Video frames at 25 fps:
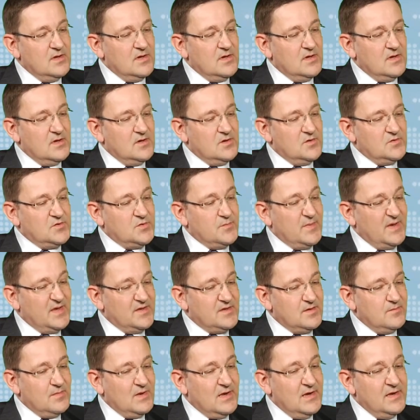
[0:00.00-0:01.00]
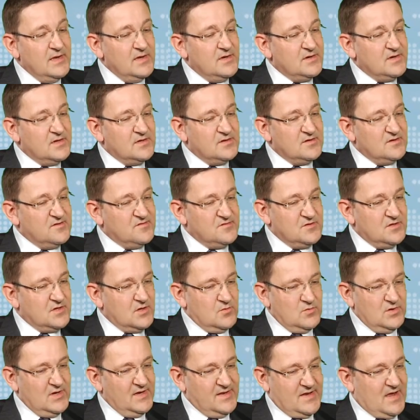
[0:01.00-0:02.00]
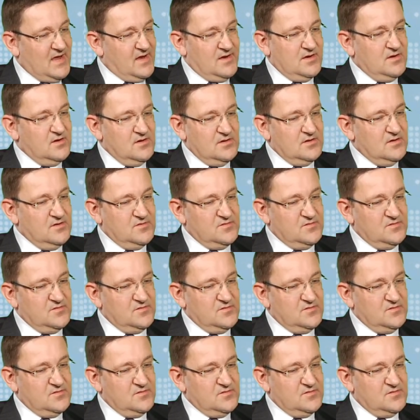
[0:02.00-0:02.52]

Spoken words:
to make them clear that it's not only done